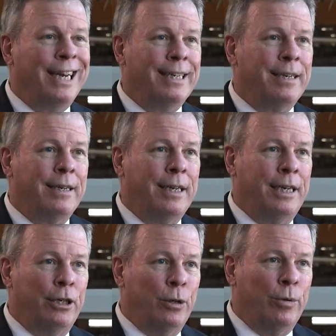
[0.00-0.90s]
entity
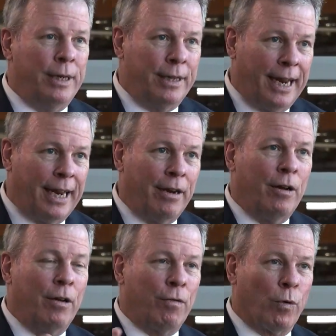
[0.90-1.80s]
doing that
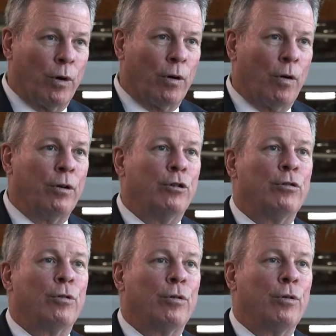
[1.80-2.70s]
for a
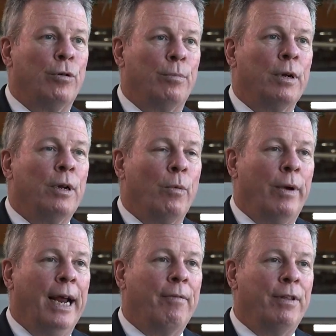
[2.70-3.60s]
larger group.
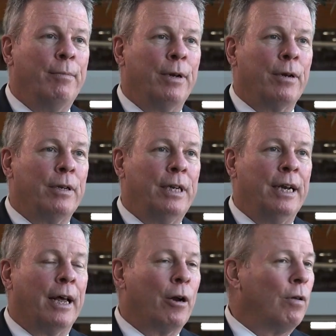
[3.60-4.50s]
We have the ability
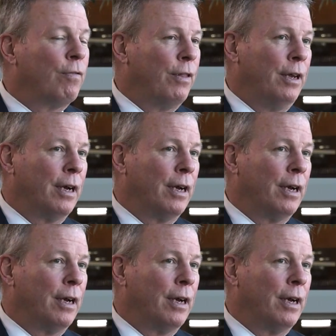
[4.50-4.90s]
not only for the